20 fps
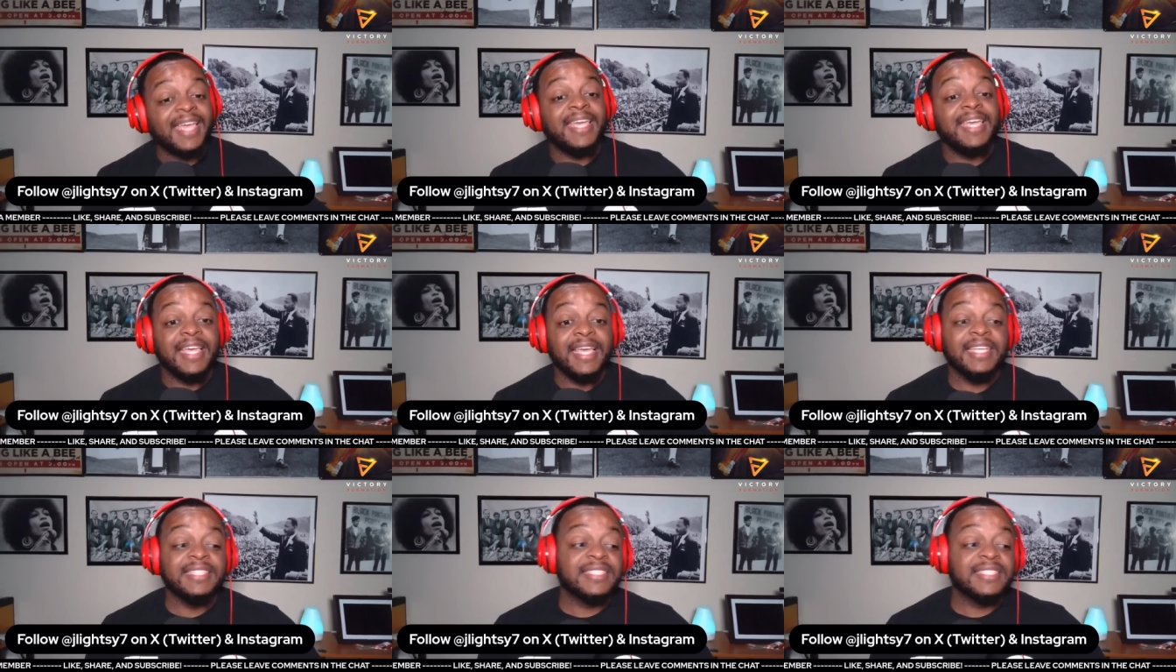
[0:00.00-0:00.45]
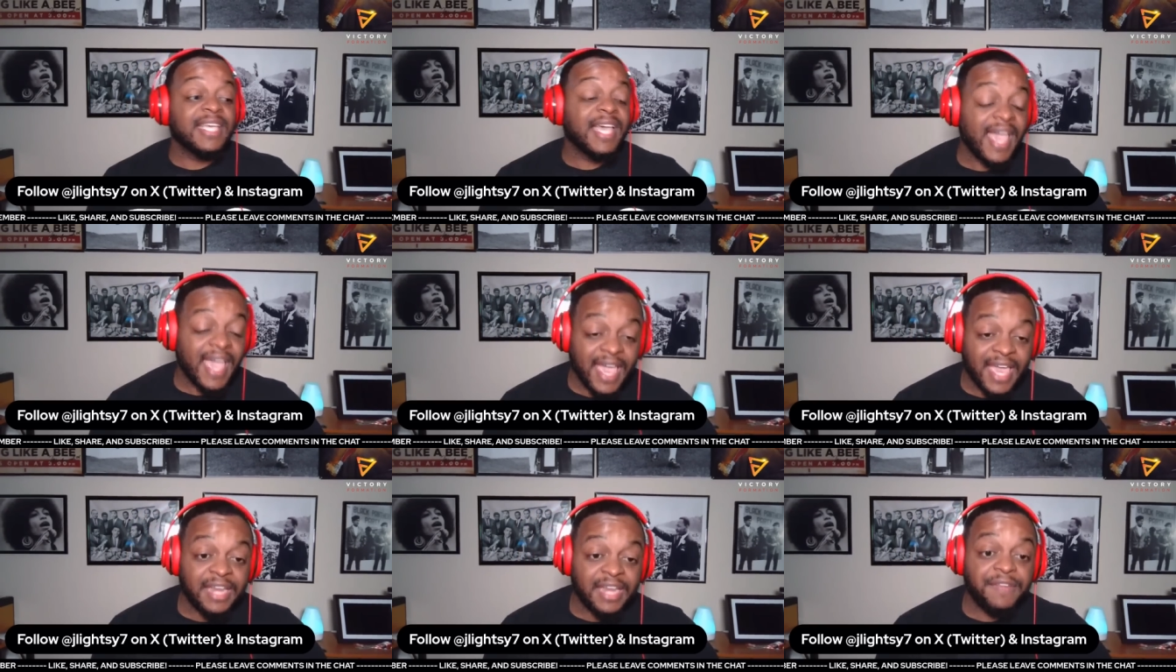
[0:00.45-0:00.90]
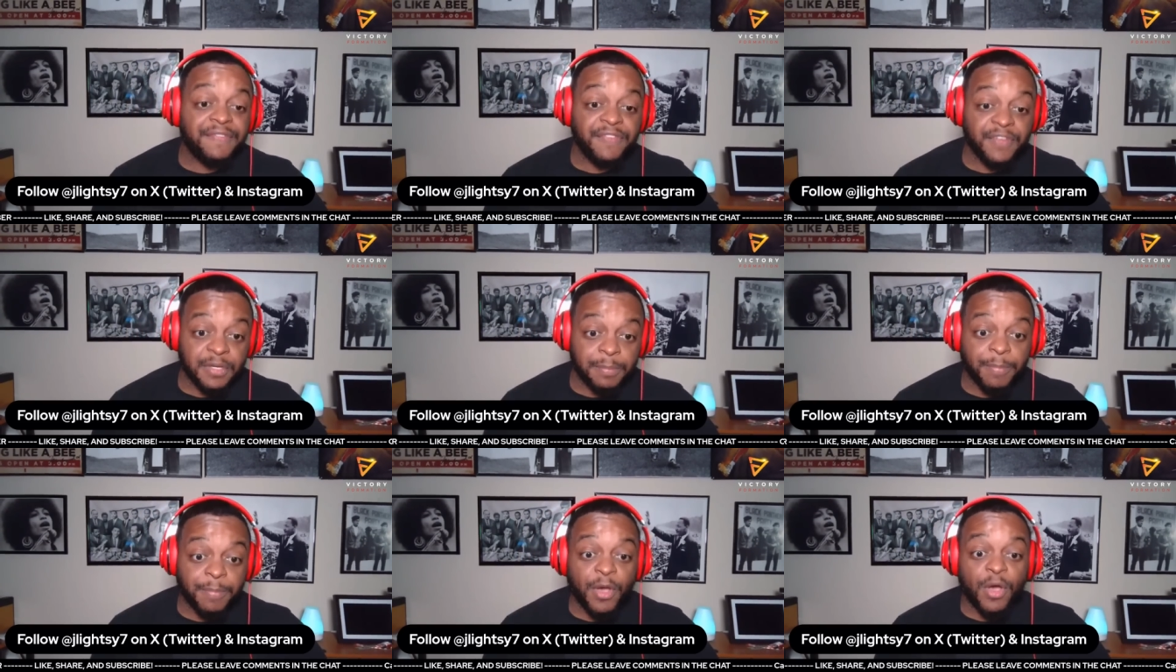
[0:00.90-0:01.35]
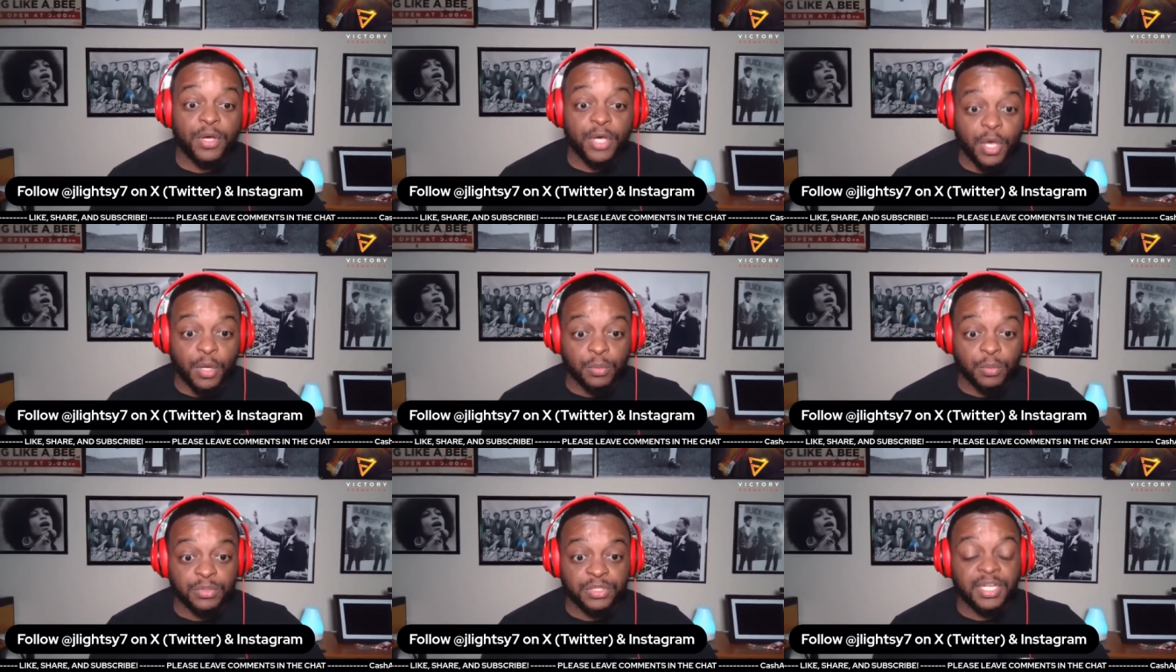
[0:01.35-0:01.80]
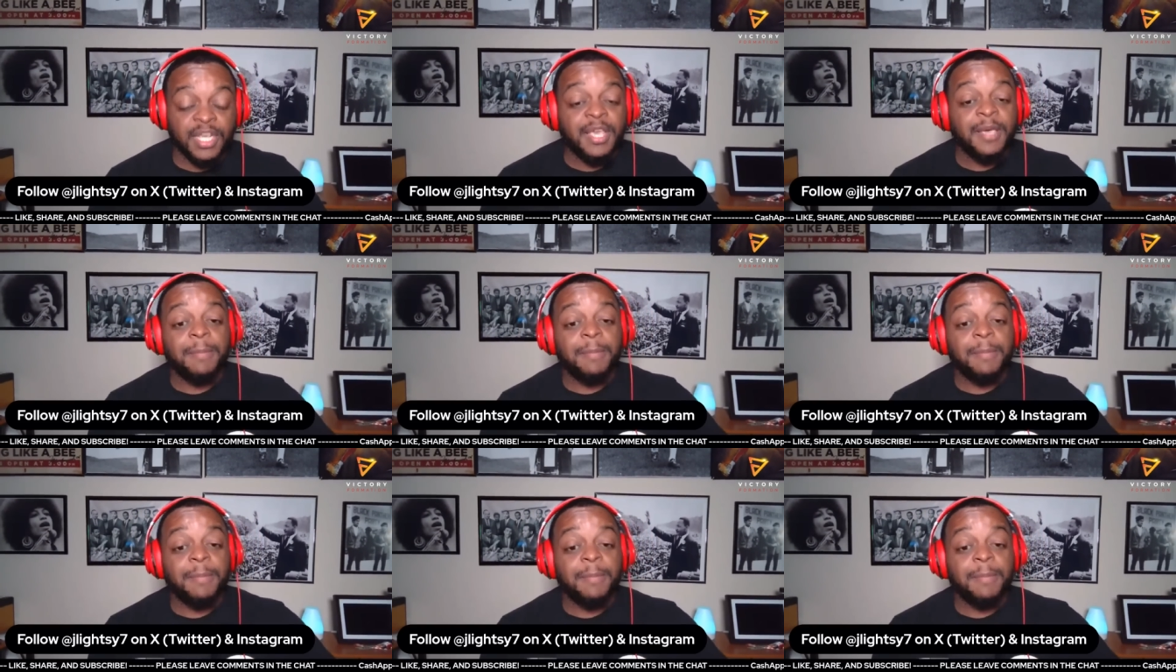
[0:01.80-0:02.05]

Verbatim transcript: he is a head football coach,